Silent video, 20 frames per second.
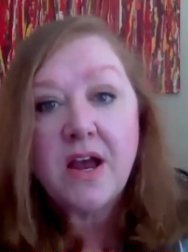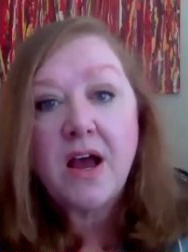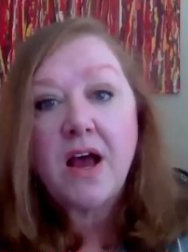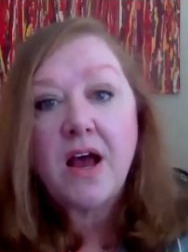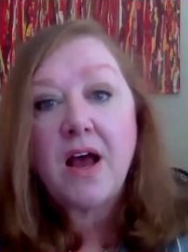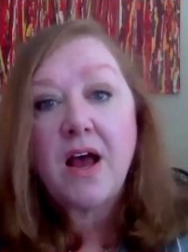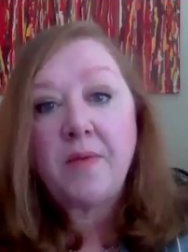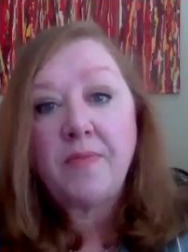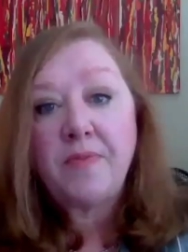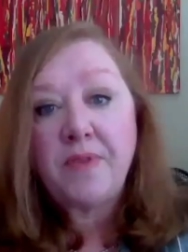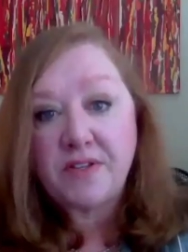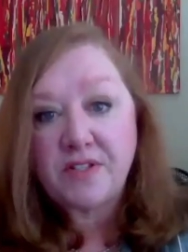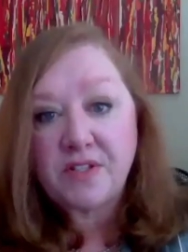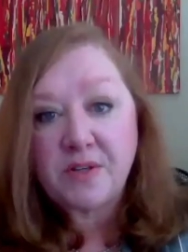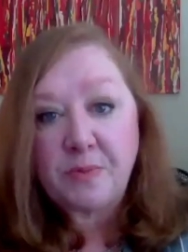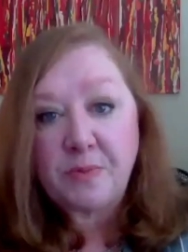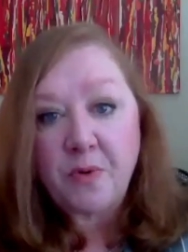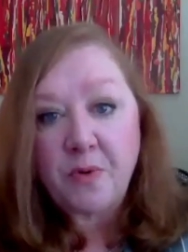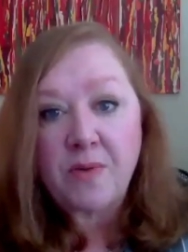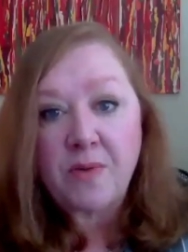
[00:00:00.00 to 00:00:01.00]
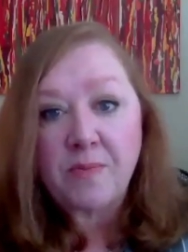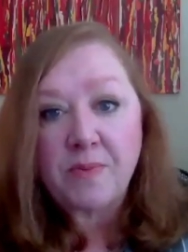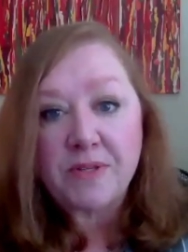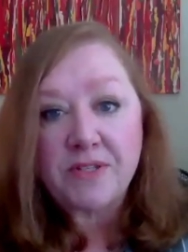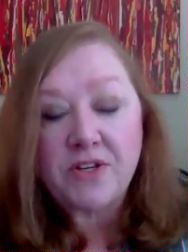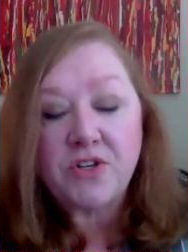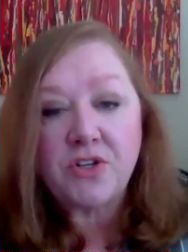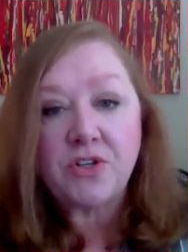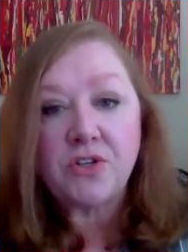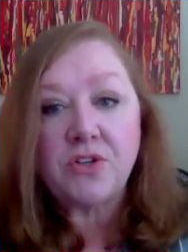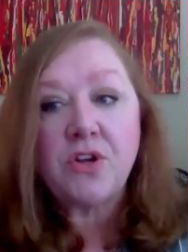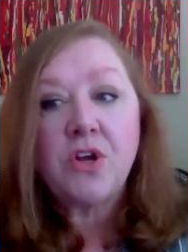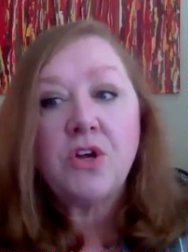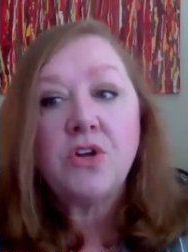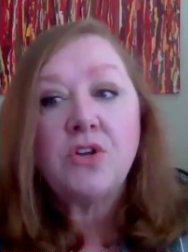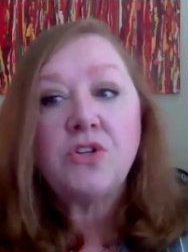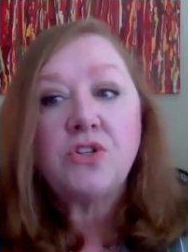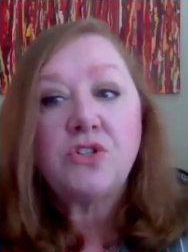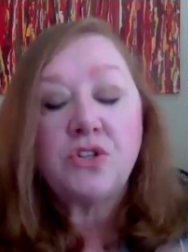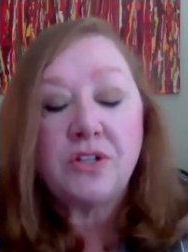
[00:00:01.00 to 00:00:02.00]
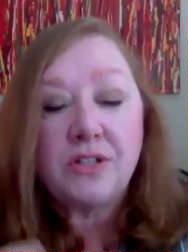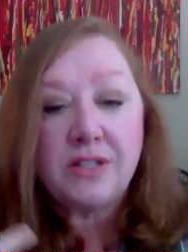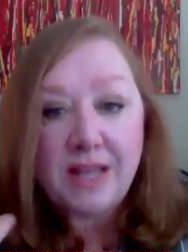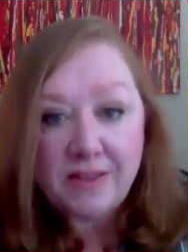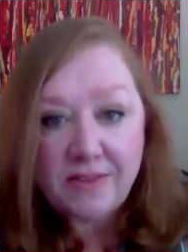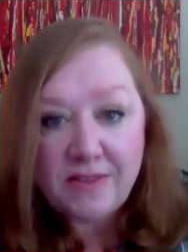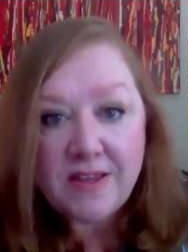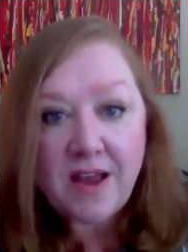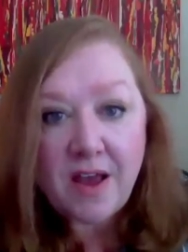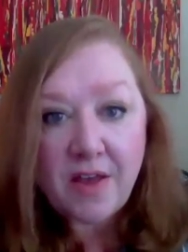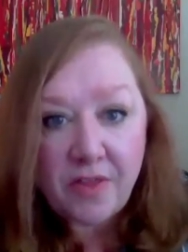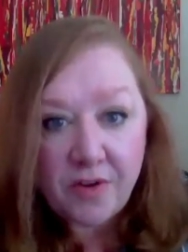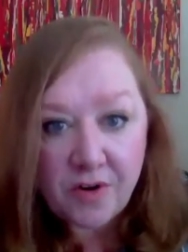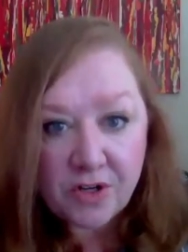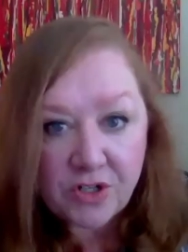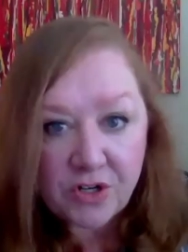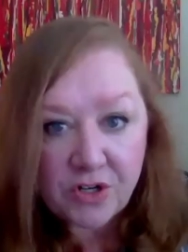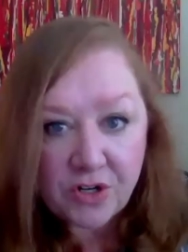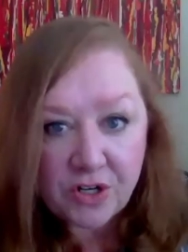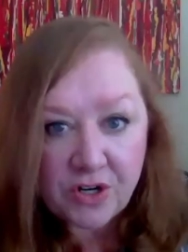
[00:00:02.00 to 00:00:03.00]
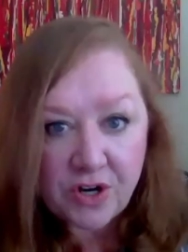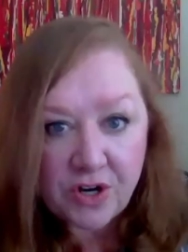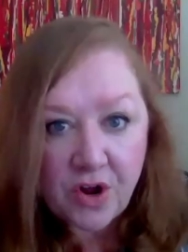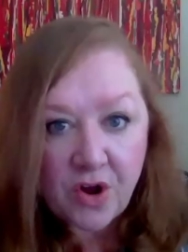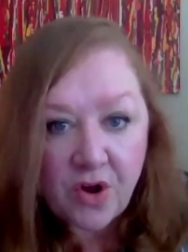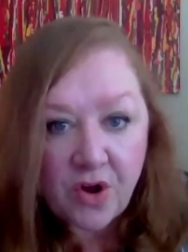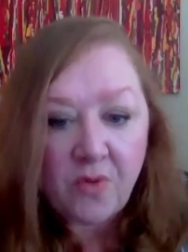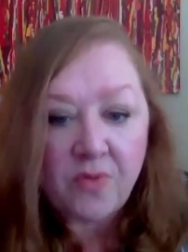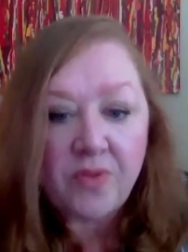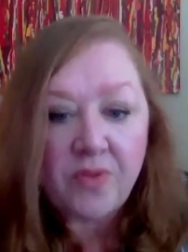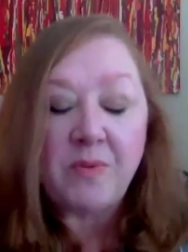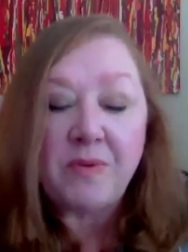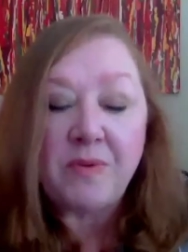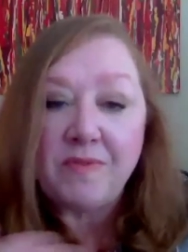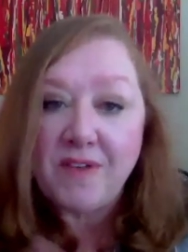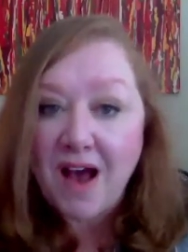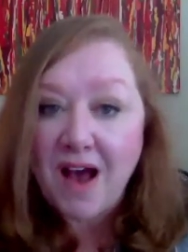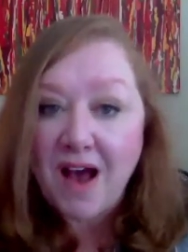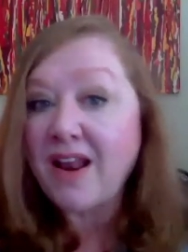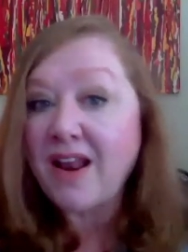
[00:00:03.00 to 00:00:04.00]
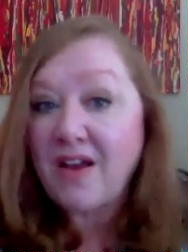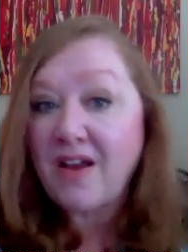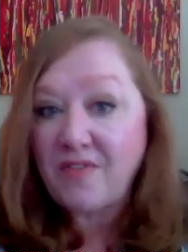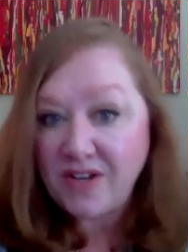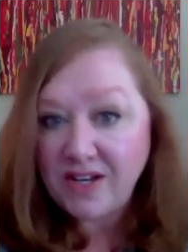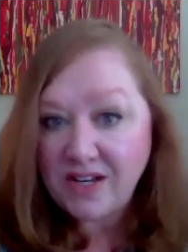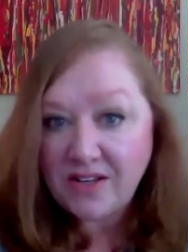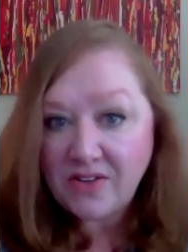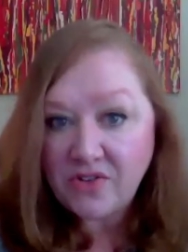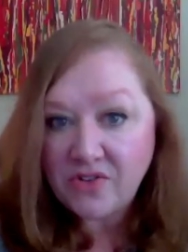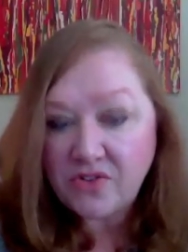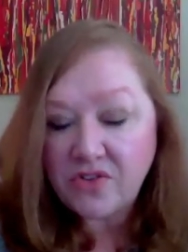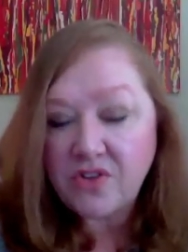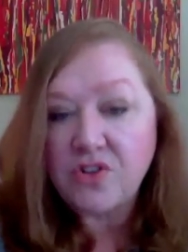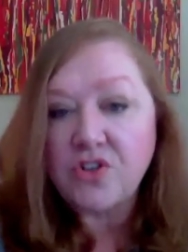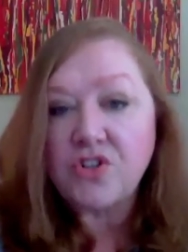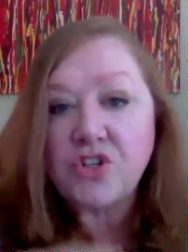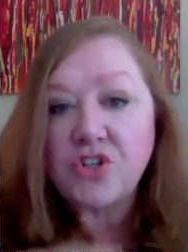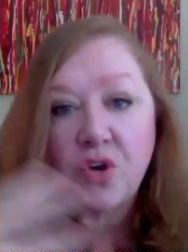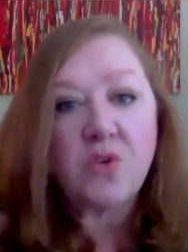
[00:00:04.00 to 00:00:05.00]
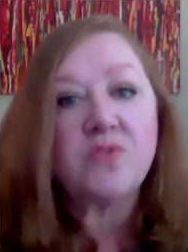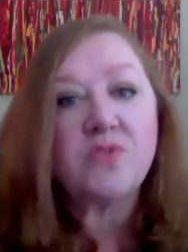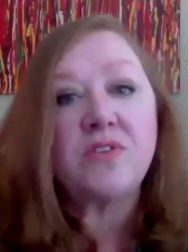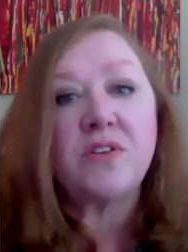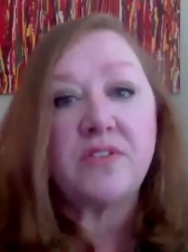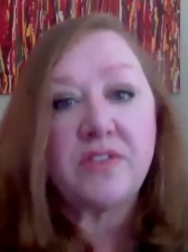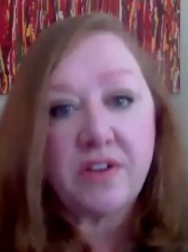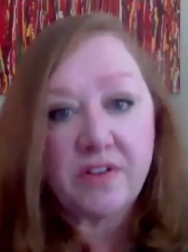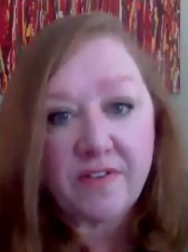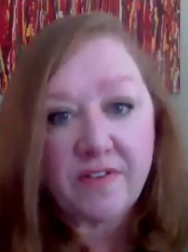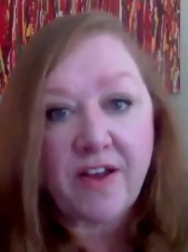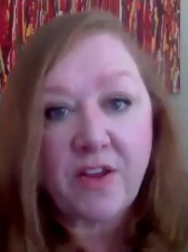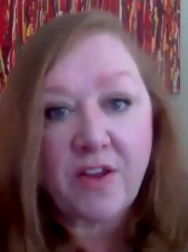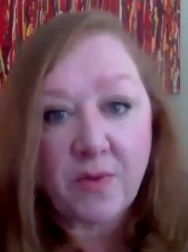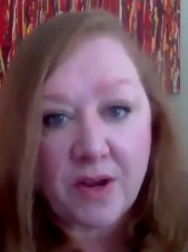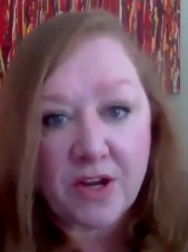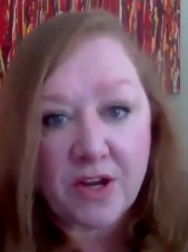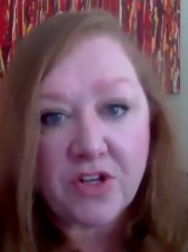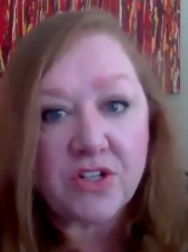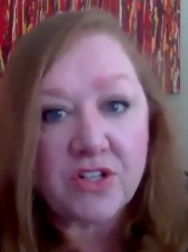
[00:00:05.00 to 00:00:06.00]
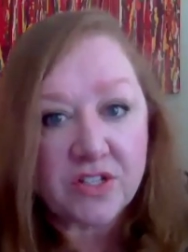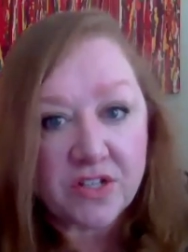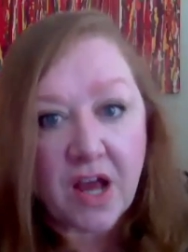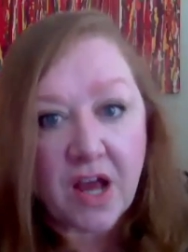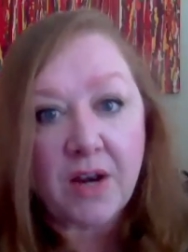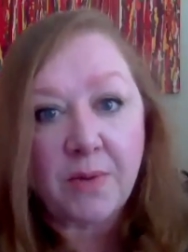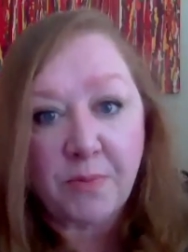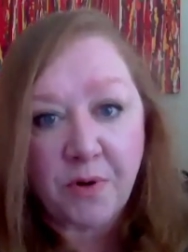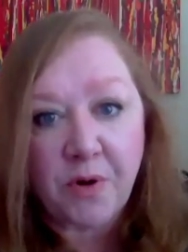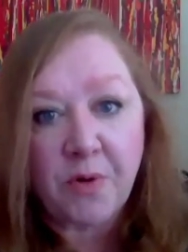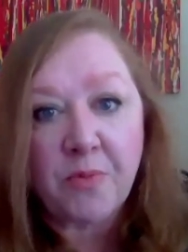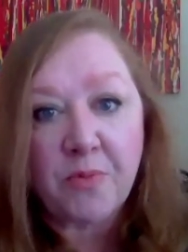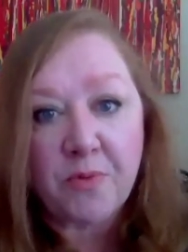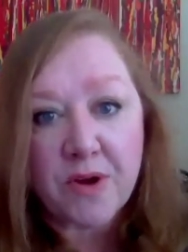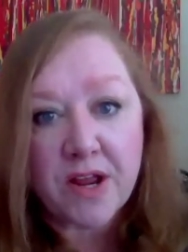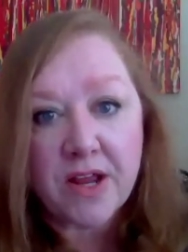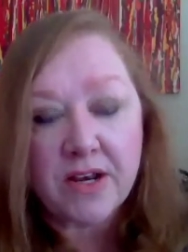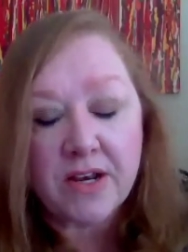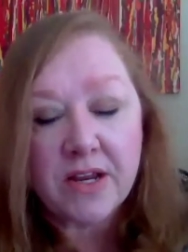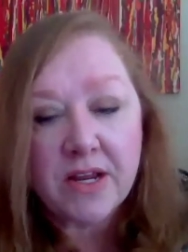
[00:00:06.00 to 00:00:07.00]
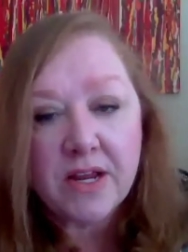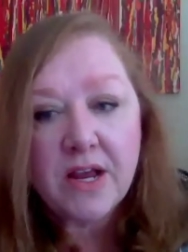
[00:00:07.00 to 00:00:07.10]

that support our position to let the other attorney know that we've got evidence that shows that their valuation is not appropriate.